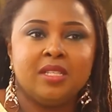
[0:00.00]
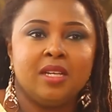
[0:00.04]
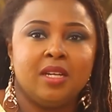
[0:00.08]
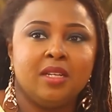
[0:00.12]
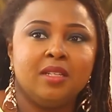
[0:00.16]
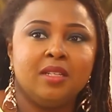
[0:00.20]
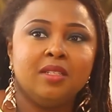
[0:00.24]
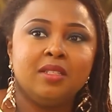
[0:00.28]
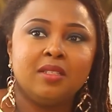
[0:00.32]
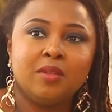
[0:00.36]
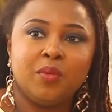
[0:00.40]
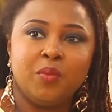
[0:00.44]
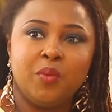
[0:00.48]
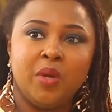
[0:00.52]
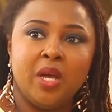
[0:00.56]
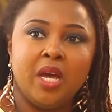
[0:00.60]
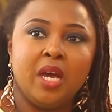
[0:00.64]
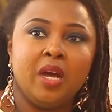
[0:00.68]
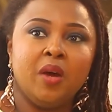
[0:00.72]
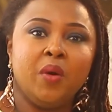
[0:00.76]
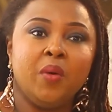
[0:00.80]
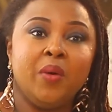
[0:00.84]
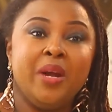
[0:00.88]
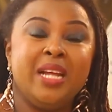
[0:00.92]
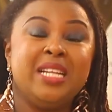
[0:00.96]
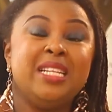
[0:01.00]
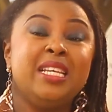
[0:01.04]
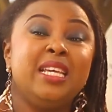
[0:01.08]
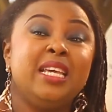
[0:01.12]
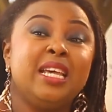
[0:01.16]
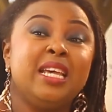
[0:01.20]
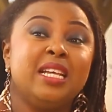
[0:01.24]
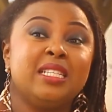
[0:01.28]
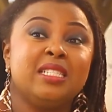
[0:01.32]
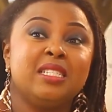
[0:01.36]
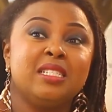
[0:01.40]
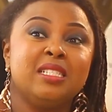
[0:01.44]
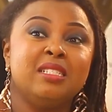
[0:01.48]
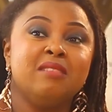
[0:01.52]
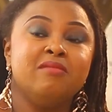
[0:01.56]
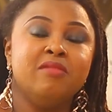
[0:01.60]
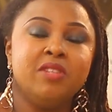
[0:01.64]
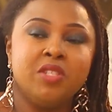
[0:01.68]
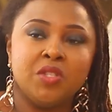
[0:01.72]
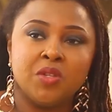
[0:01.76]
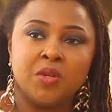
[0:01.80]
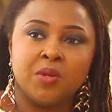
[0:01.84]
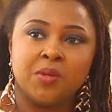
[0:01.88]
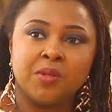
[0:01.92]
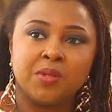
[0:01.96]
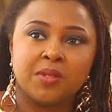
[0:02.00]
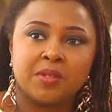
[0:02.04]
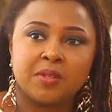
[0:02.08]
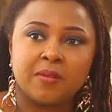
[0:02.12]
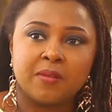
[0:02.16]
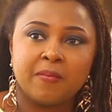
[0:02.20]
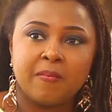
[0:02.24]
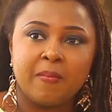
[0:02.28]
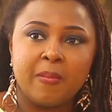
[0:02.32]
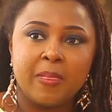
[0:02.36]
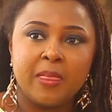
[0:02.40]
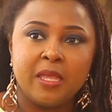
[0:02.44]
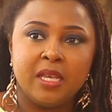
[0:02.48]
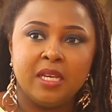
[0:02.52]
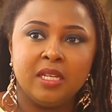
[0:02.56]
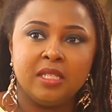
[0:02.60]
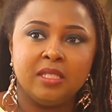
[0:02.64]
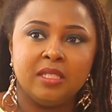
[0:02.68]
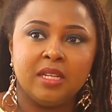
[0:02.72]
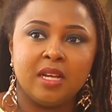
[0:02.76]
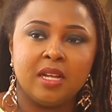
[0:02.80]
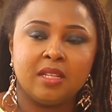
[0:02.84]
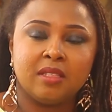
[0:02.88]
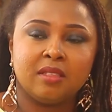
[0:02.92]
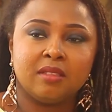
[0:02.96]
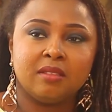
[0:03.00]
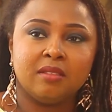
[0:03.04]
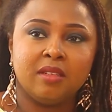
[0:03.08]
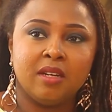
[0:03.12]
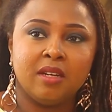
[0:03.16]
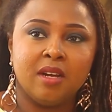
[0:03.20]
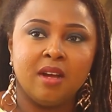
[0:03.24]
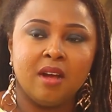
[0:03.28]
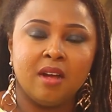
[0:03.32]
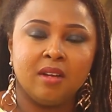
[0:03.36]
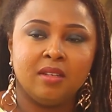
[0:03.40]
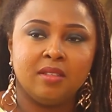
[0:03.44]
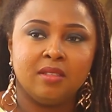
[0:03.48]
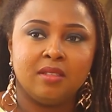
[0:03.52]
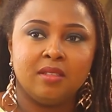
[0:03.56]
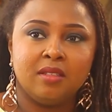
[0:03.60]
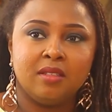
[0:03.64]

and we are already getting results in that regard.